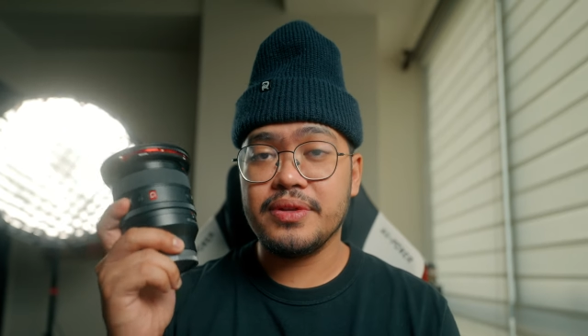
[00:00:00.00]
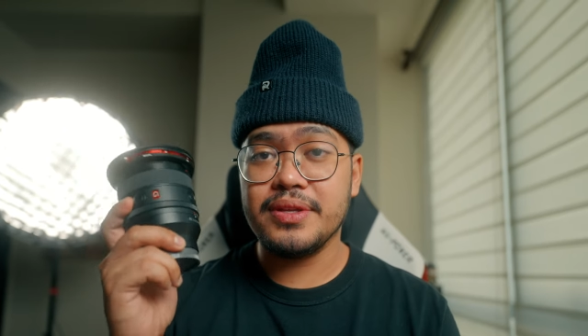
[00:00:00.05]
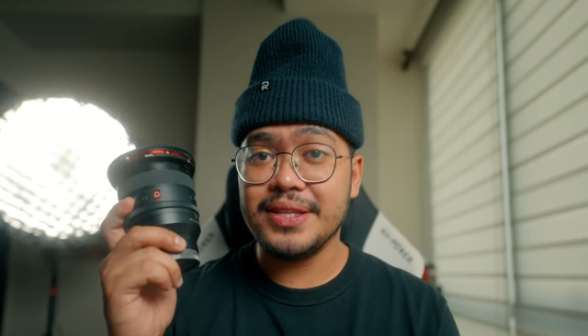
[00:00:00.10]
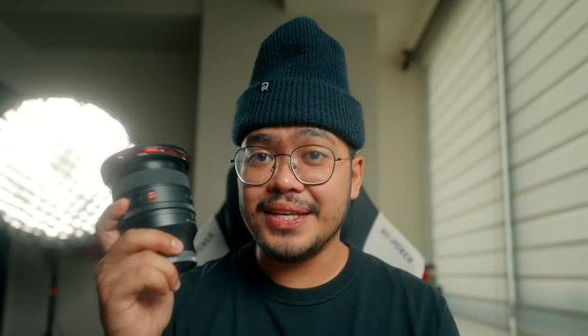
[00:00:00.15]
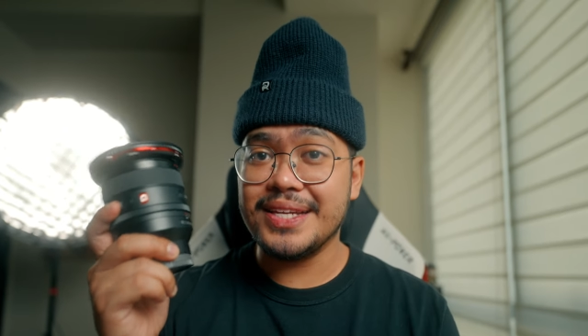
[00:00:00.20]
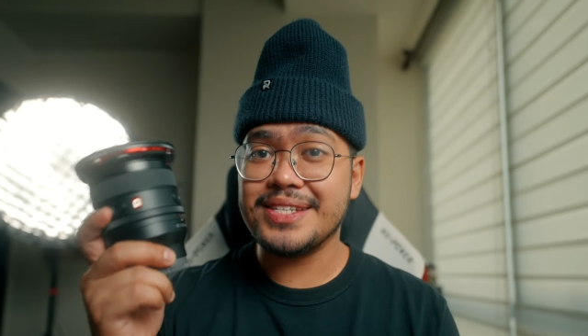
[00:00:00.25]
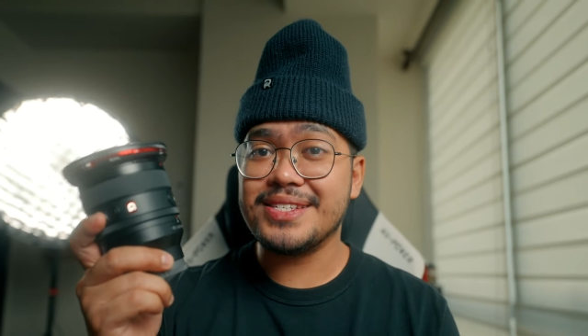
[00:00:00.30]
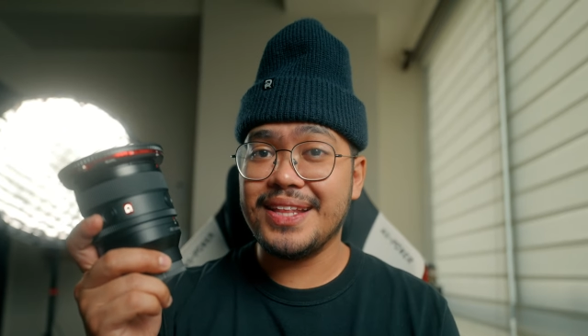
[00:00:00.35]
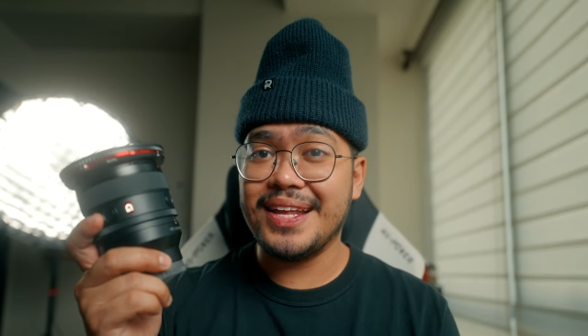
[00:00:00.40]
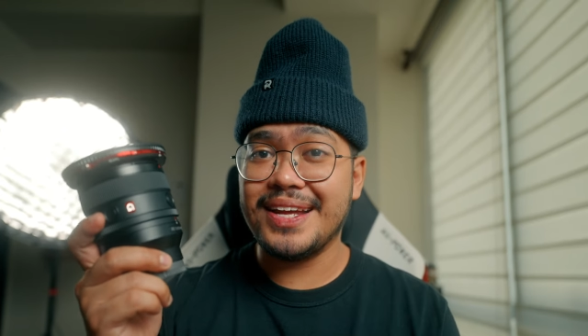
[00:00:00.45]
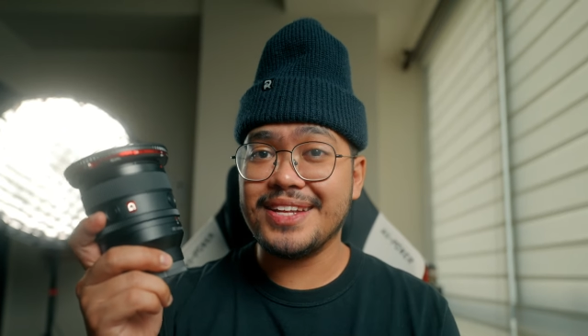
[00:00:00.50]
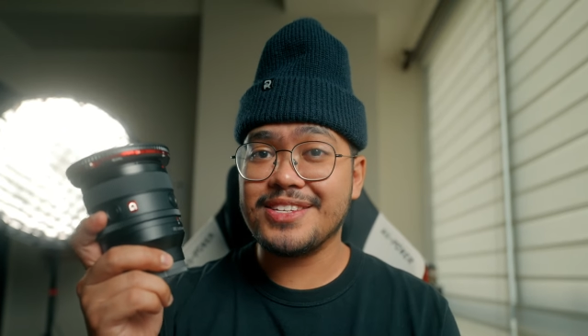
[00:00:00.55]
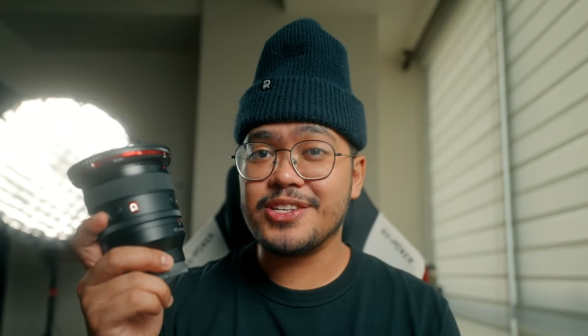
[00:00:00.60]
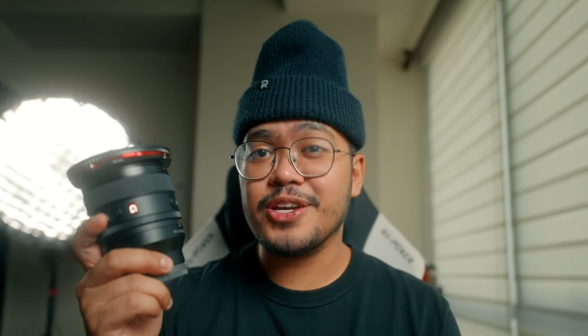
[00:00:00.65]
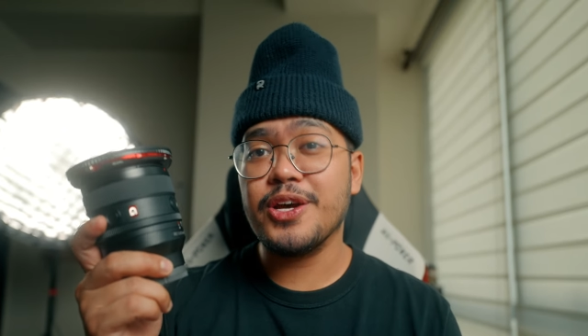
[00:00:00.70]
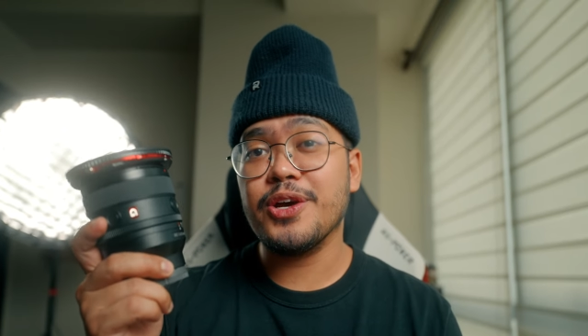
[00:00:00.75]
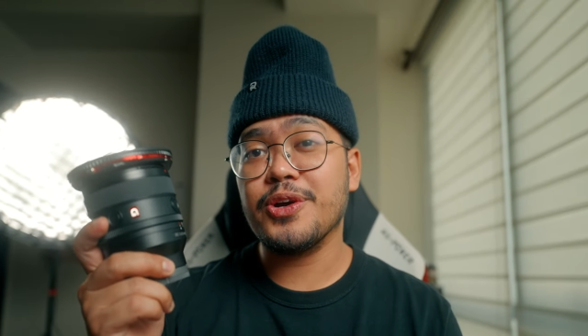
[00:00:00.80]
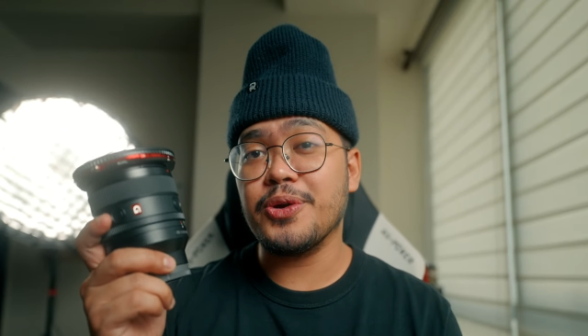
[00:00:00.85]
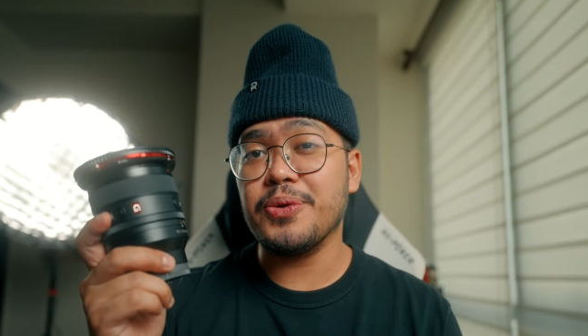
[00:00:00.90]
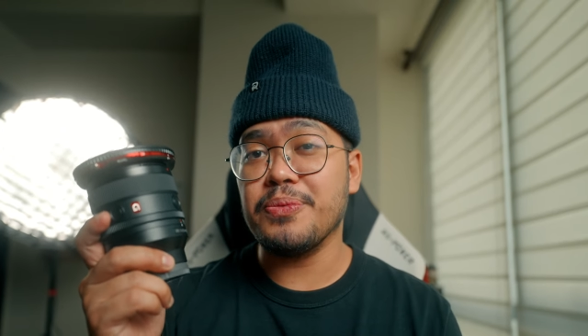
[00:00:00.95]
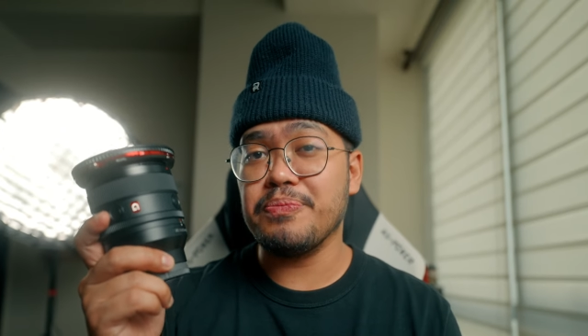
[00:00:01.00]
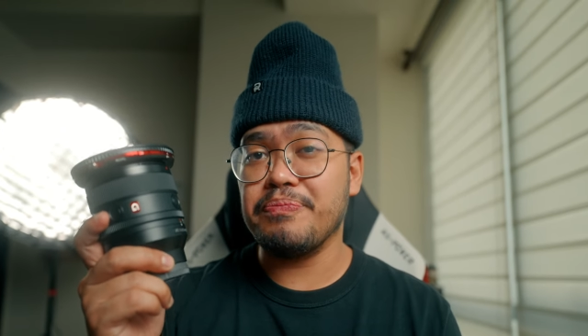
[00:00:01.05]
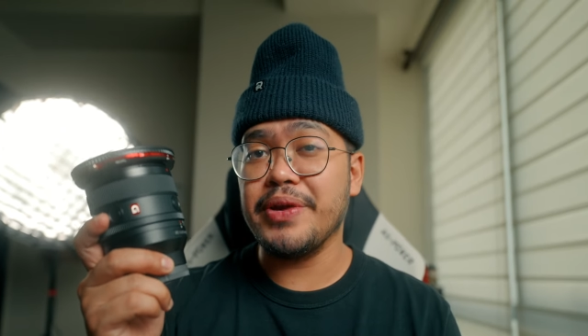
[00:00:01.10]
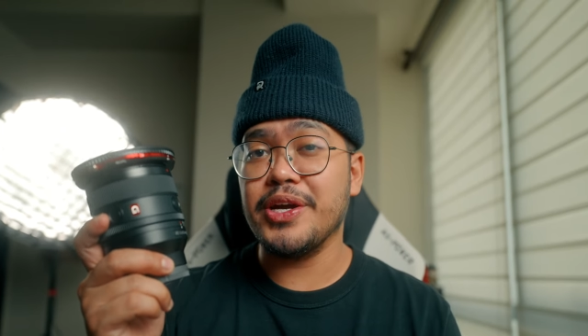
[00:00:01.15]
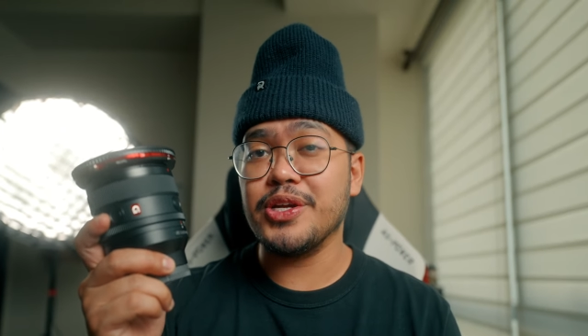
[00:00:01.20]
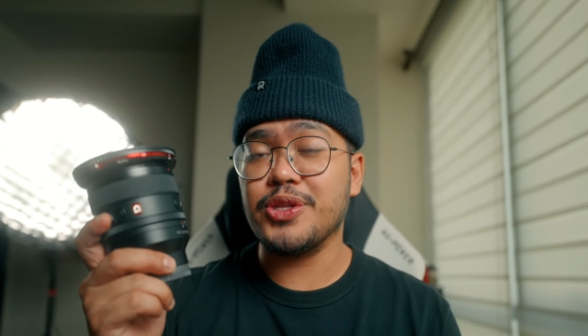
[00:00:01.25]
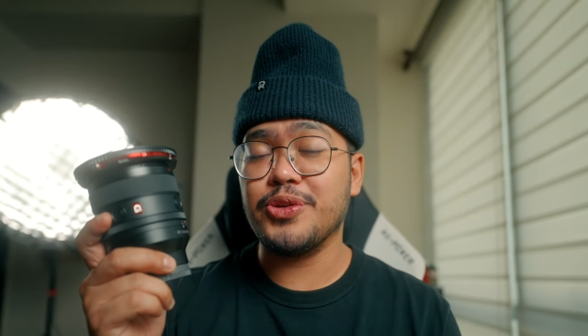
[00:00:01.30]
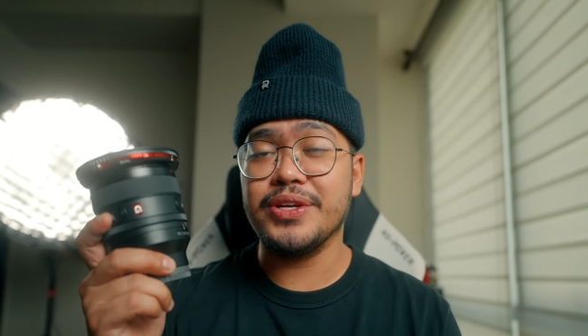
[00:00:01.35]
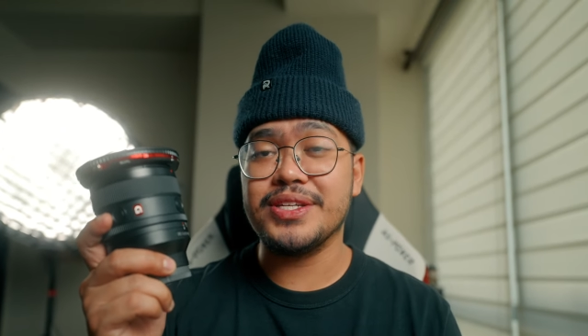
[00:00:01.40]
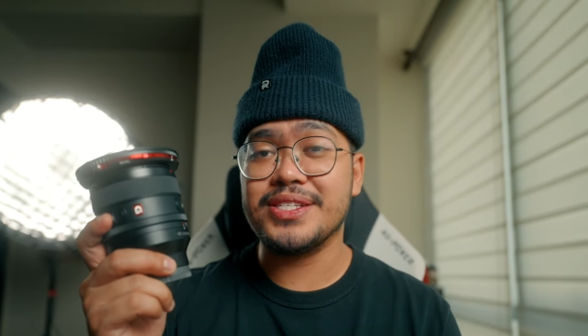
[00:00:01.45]
this lens
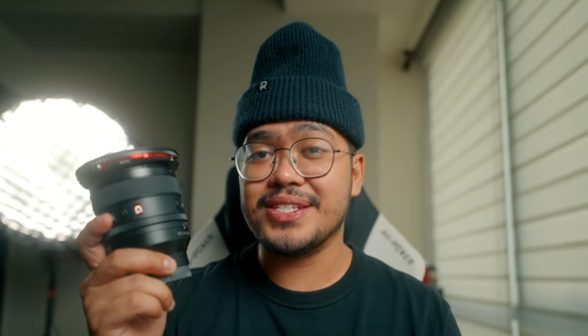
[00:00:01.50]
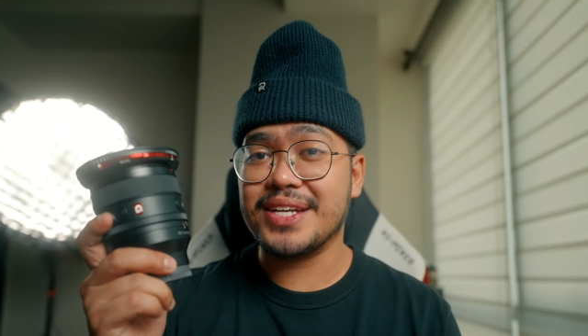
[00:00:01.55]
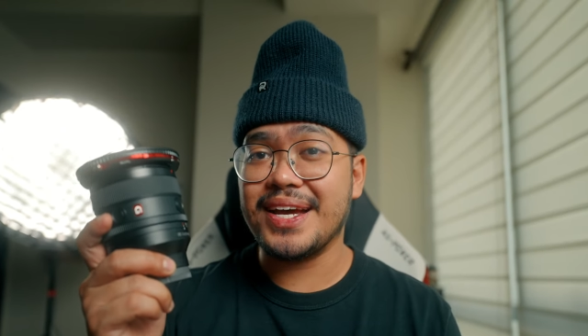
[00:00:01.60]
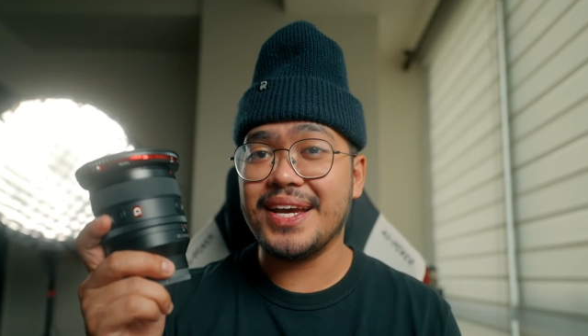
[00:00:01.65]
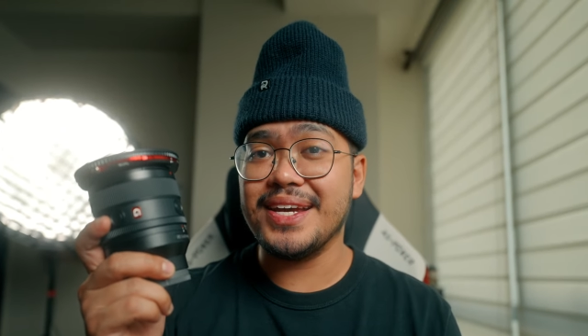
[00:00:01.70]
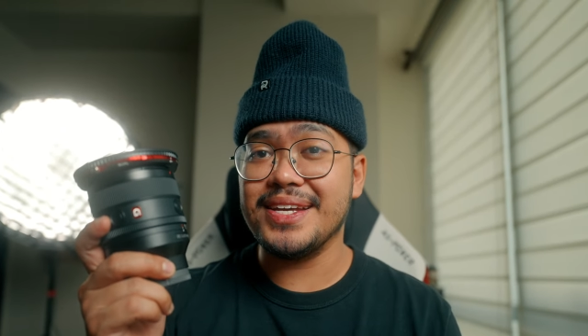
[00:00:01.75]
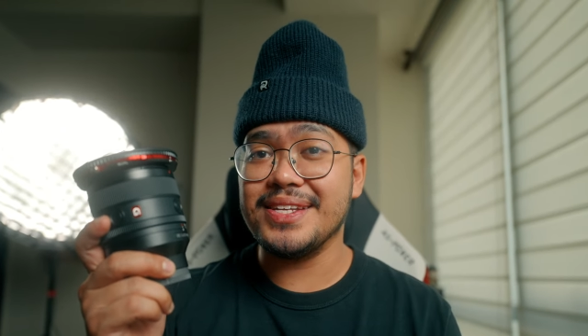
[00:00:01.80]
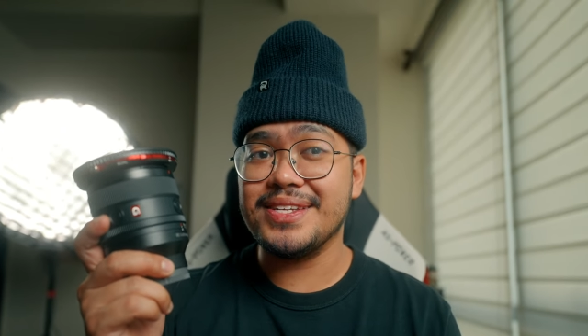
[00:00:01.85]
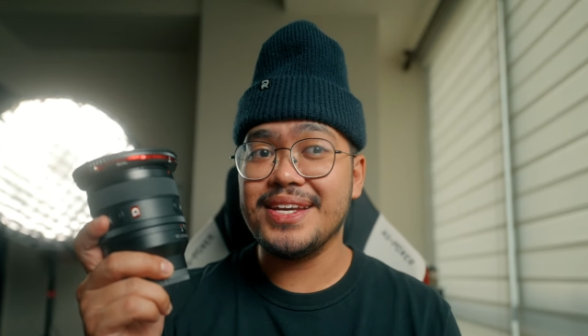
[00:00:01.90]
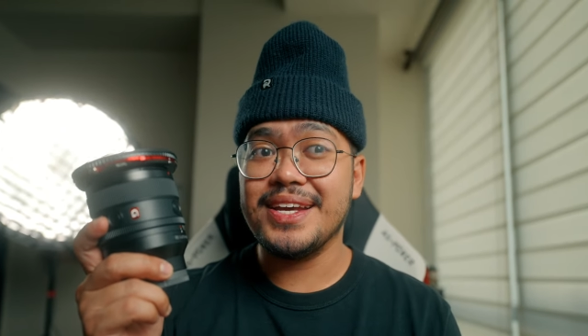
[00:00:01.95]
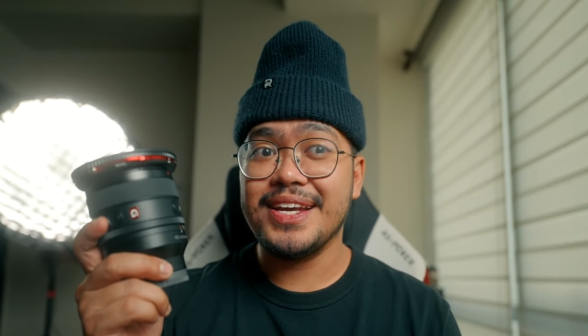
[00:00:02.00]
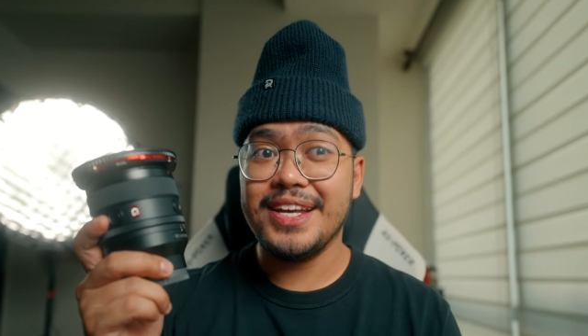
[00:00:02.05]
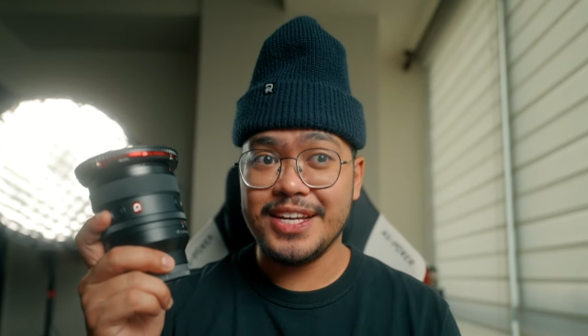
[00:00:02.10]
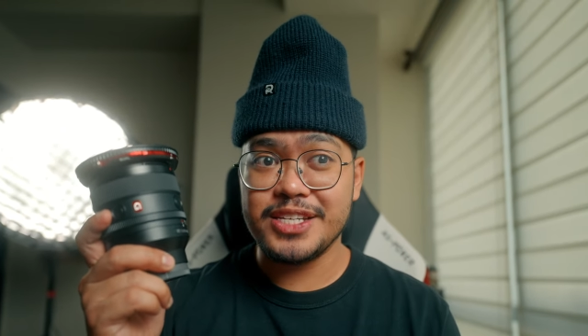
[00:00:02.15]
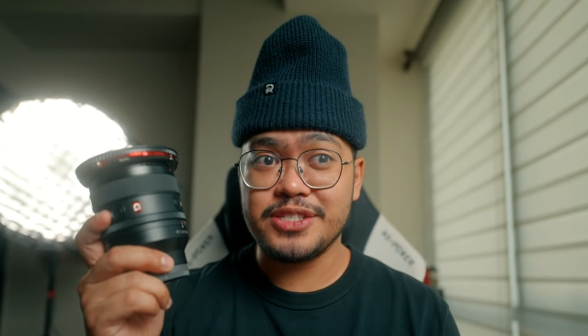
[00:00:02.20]
compared to its kind